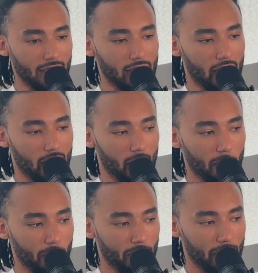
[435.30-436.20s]

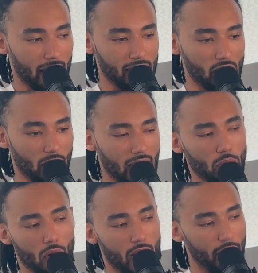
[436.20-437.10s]
so
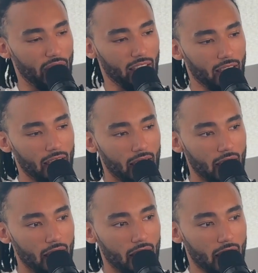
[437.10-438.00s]
that's where I think,
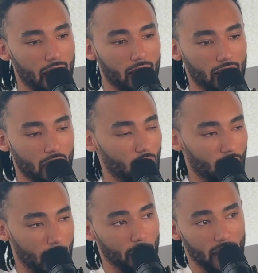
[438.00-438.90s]

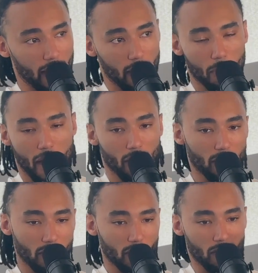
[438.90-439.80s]
I'm thinking
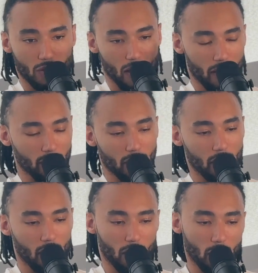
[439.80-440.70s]
about,
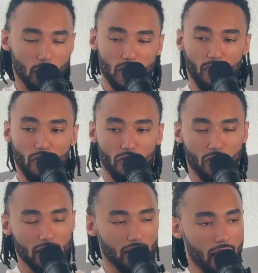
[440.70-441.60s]
because we're just
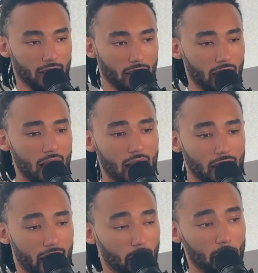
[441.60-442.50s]
freestyling,
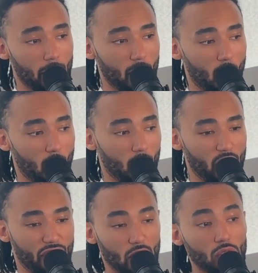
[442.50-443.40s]
like,
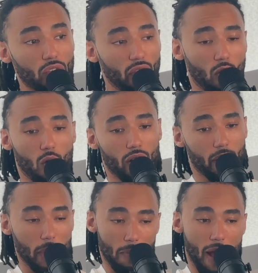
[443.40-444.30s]
the future for
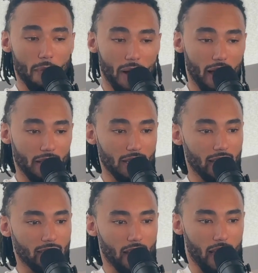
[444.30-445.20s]
Corium, in my mind,
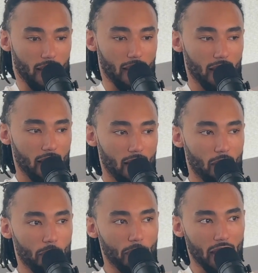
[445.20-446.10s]
it's like
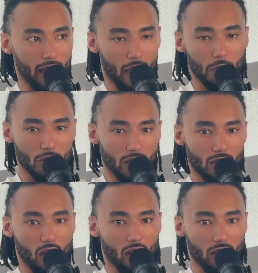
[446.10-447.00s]
being able to
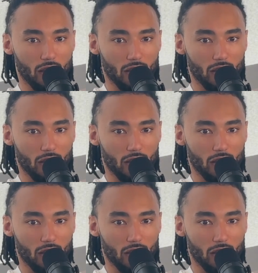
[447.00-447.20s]
talk